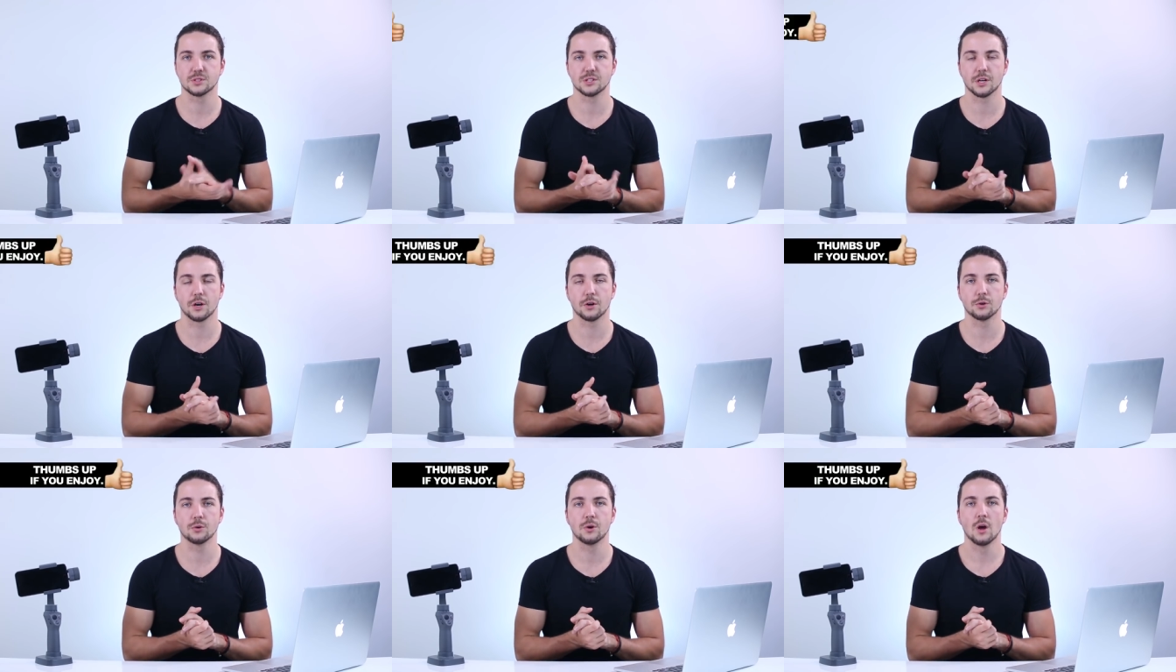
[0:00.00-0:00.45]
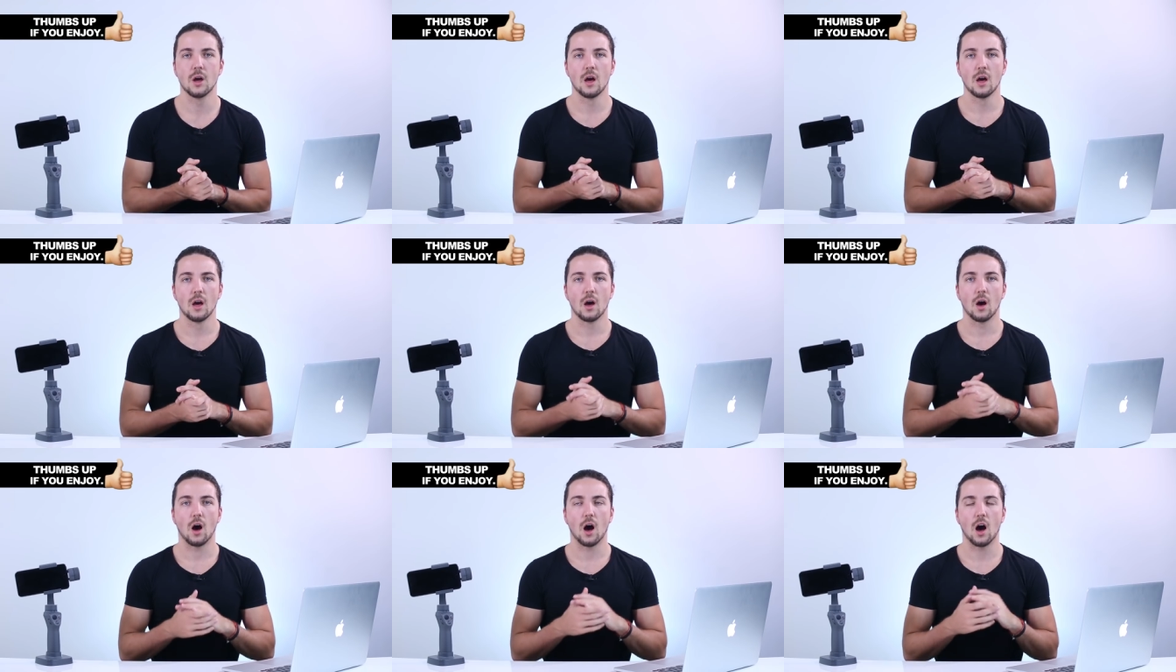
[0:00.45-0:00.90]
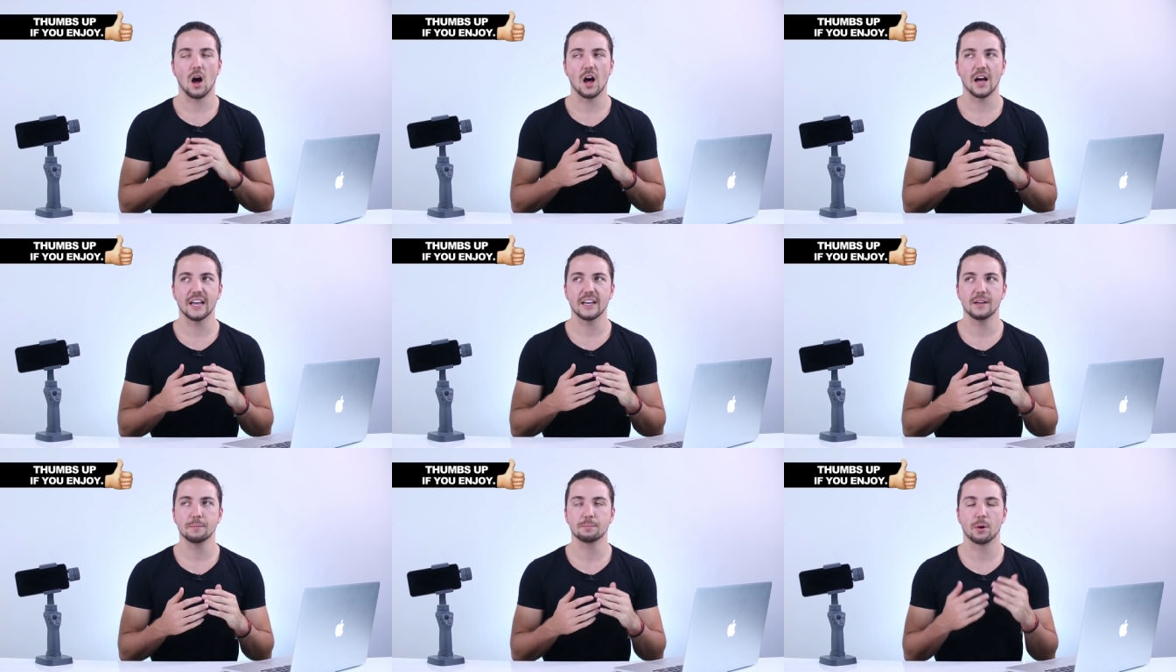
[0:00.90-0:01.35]
So
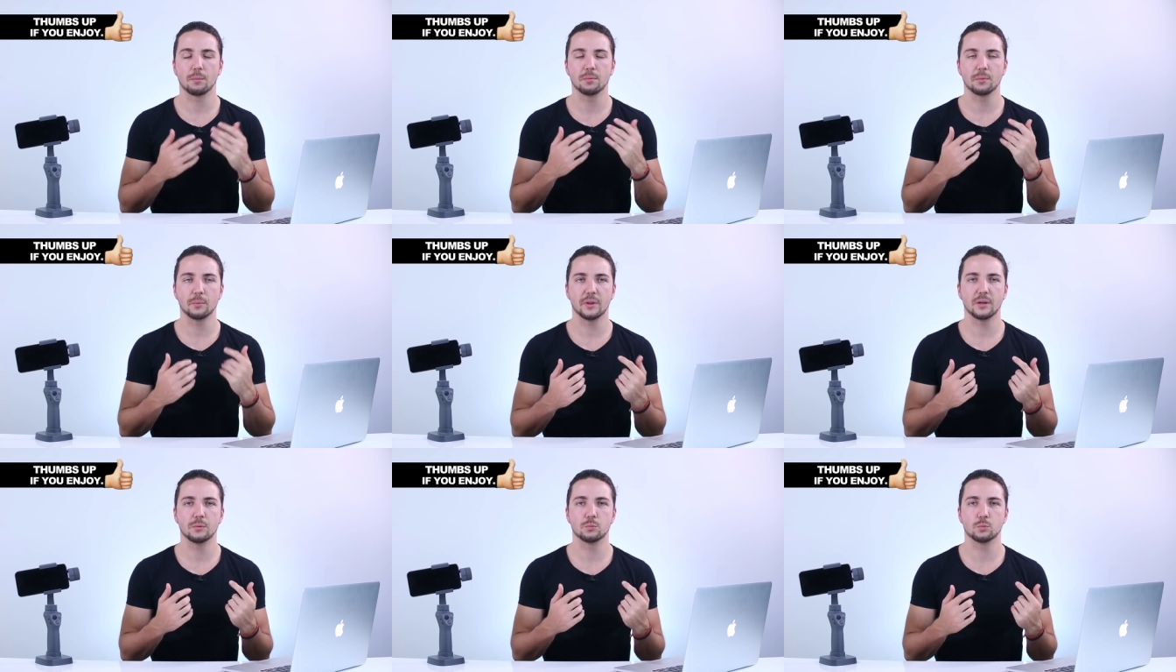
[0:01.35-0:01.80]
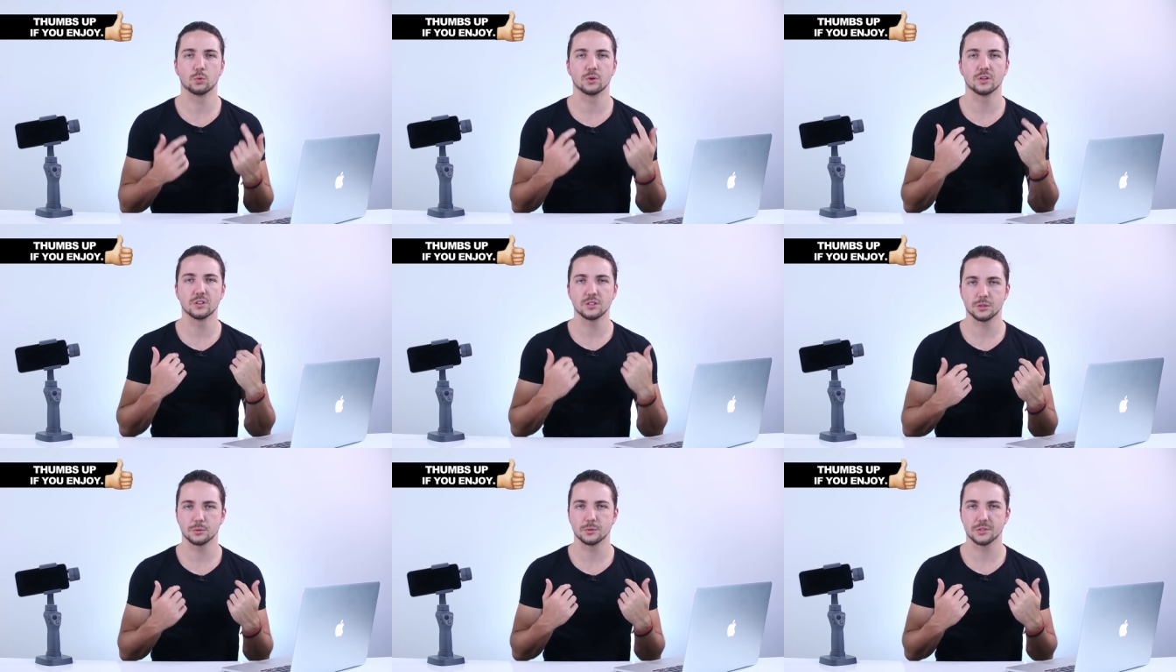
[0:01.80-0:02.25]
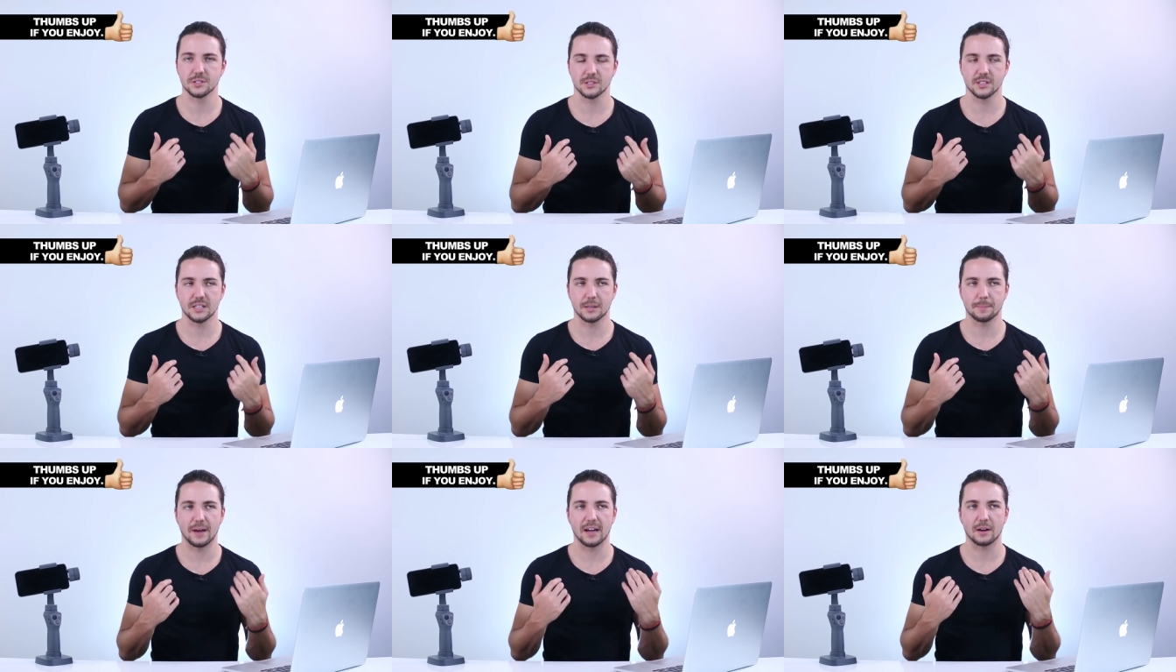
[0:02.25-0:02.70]
I probably wouldn't do a
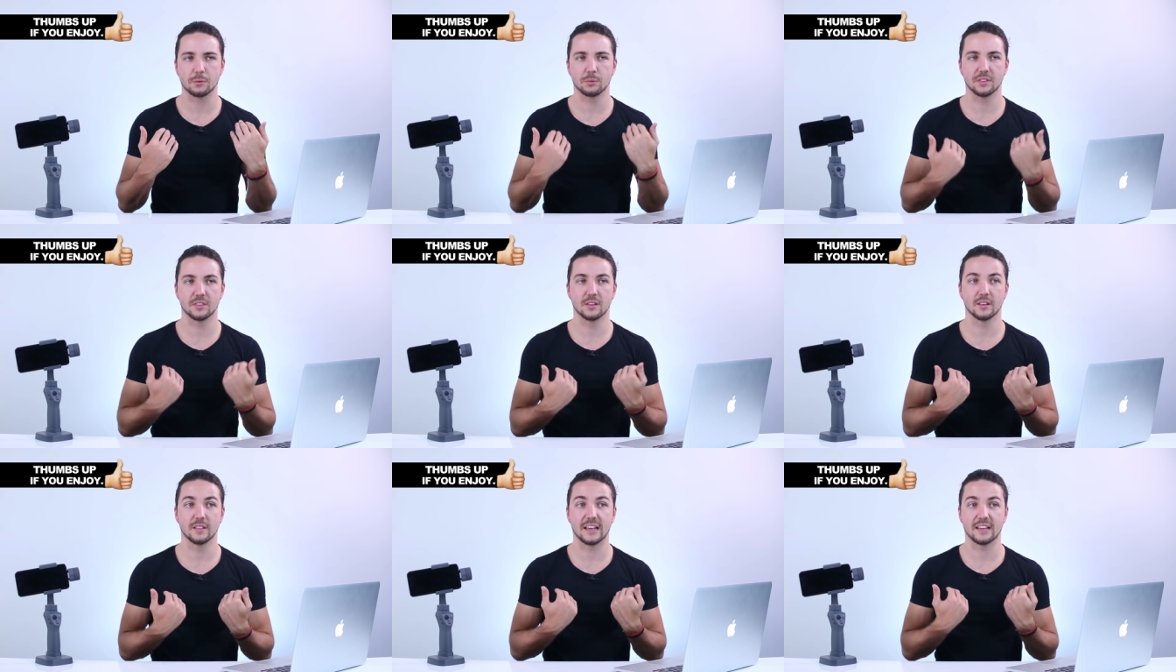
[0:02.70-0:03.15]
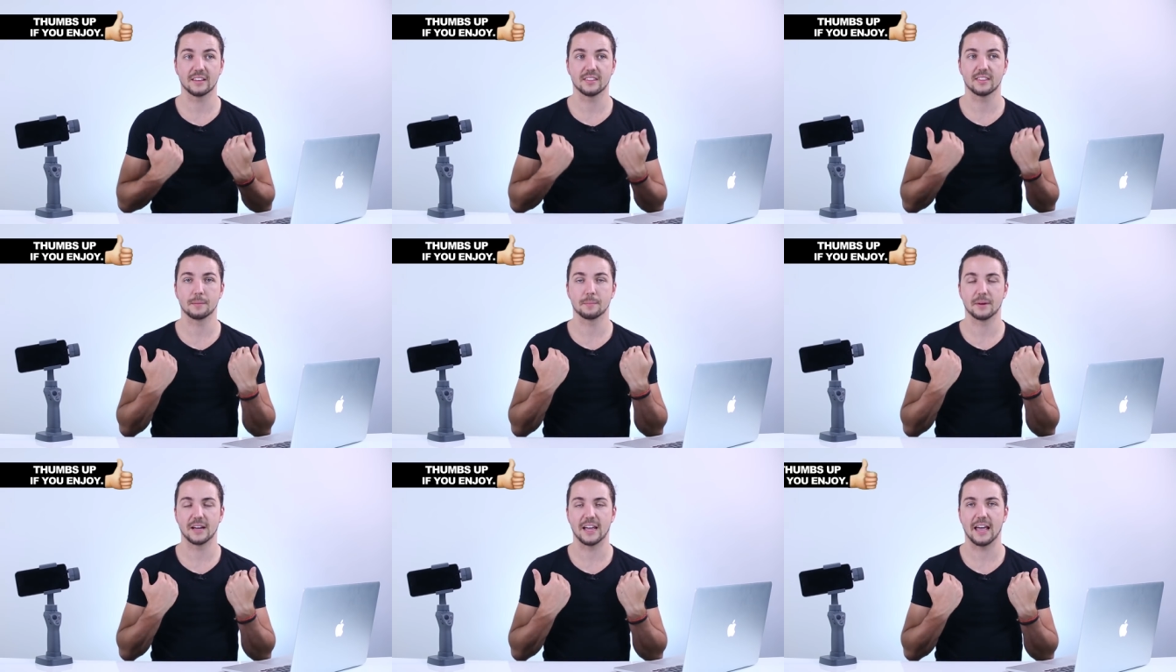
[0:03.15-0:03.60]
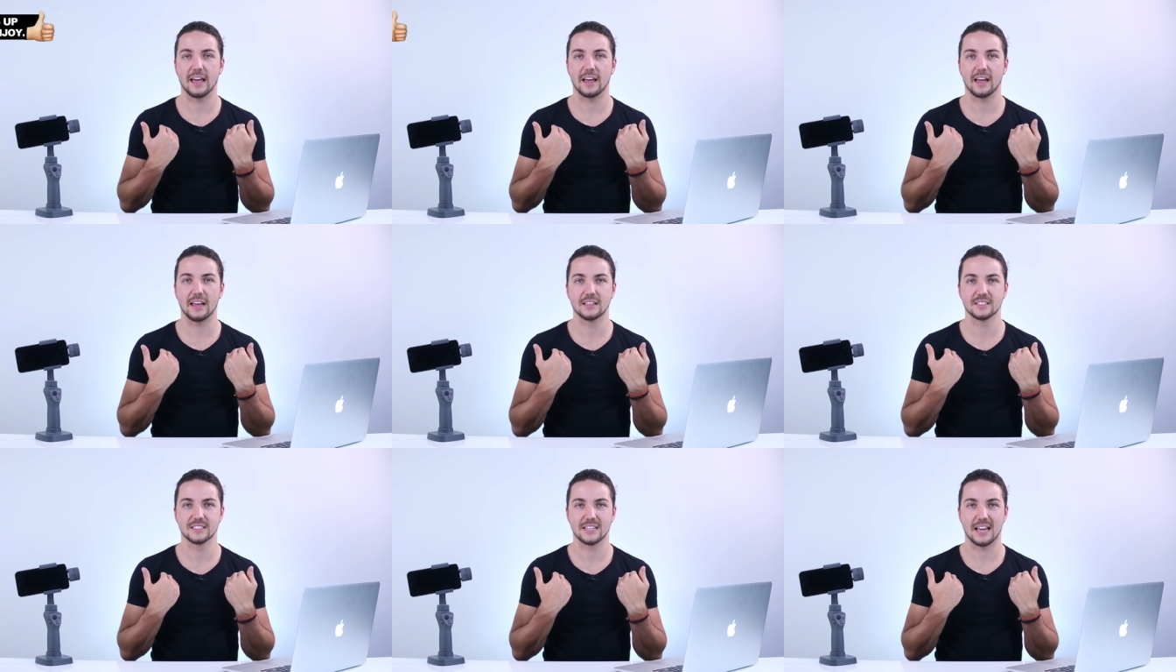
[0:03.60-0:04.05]
slick back with the length that my
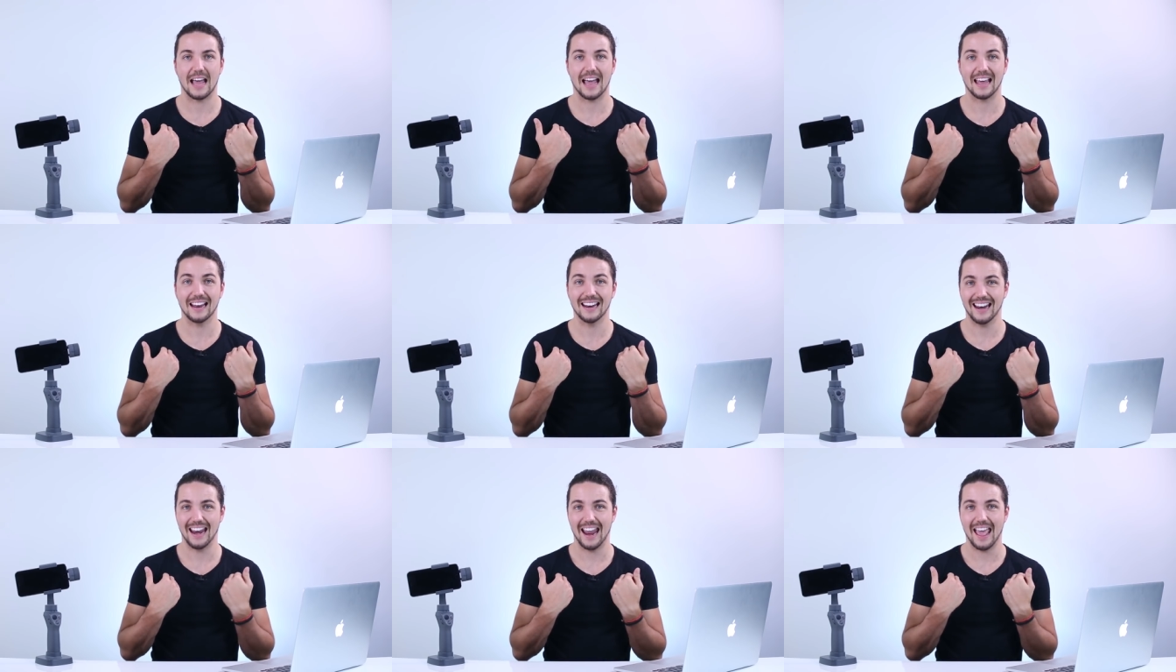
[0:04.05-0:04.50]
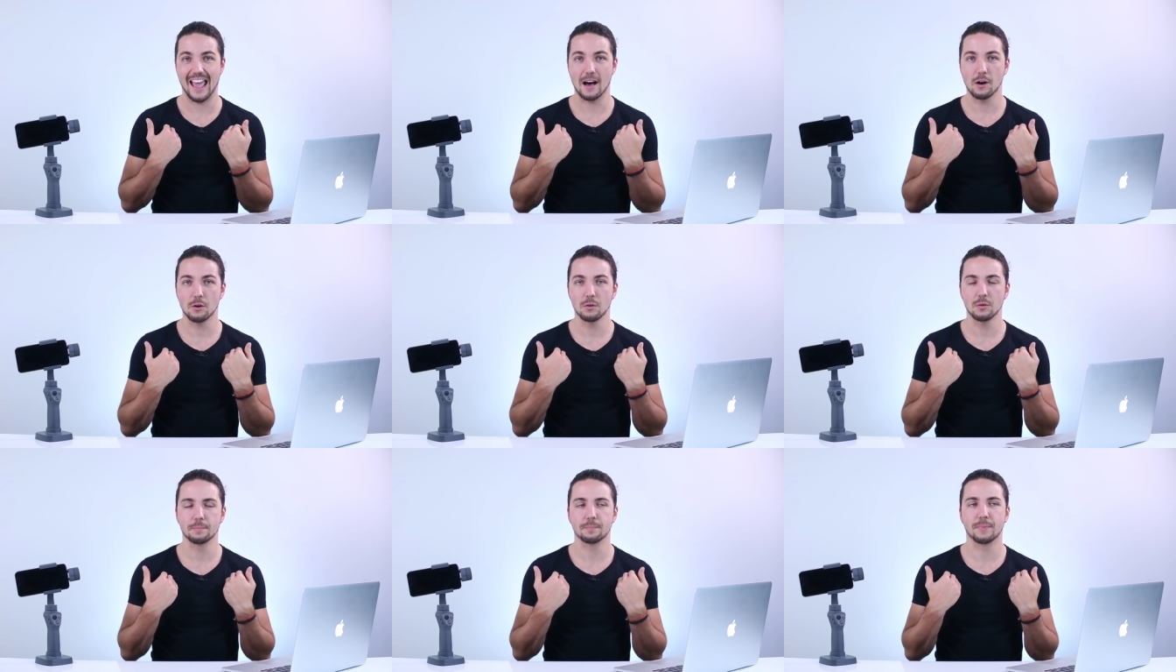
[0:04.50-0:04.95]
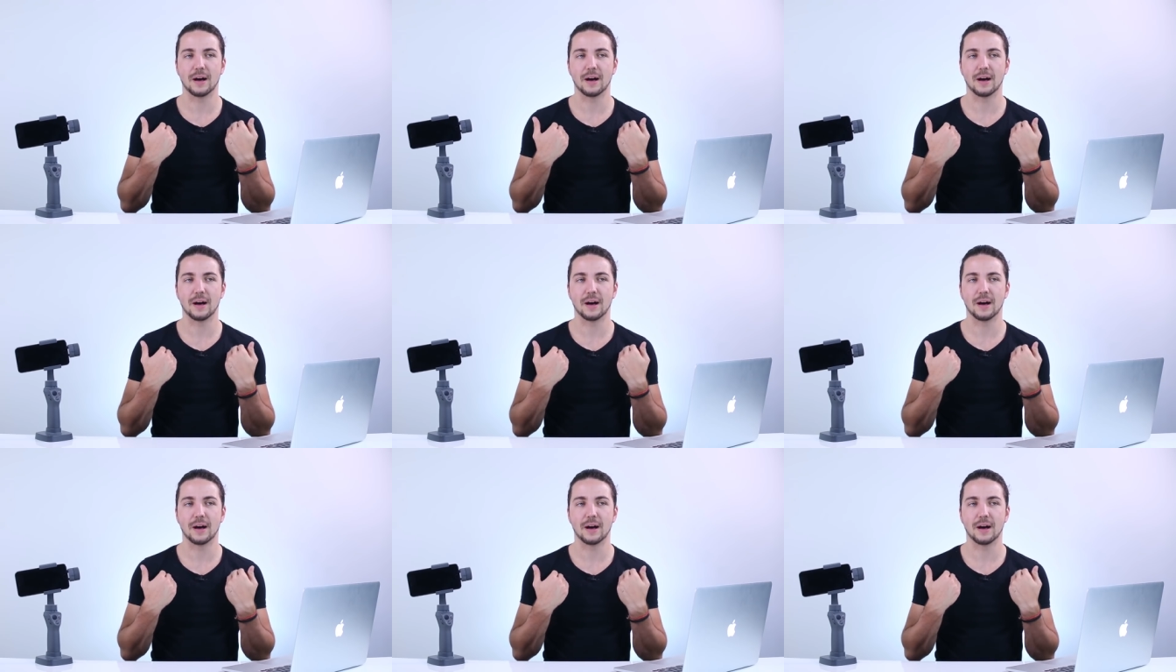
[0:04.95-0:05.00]
hair is at now,